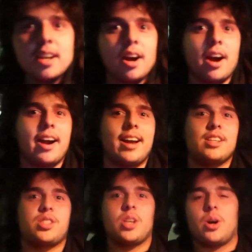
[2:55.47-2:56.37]
All right,
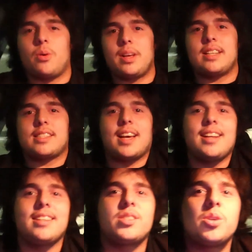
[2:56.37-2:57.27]
so we
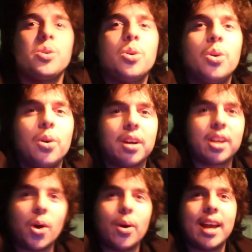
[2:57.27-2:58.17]
decided to
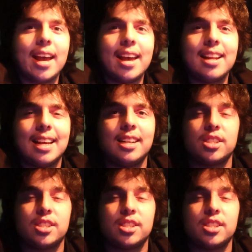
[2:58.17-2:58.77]
go ahead and